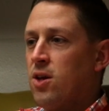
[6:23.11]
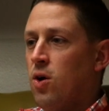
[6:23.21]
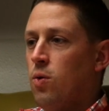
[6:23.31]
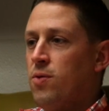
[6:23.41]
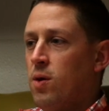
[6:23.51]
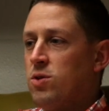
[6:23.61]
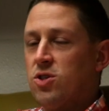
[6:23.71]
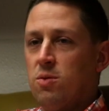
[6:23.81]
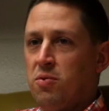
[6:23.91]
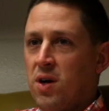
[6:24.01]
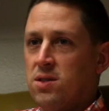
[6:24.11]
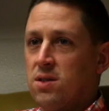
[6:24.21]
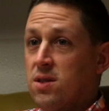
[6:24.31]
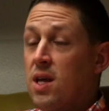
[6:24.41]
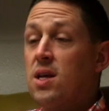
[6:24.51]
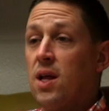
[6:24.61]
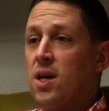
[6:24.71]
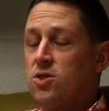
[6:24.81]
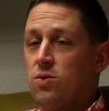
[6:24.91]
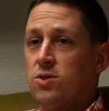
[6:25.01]
you know, there were certain projects that he
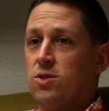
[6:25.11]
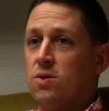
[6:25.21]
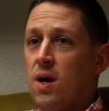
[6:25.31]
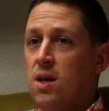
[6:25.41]
latched onto,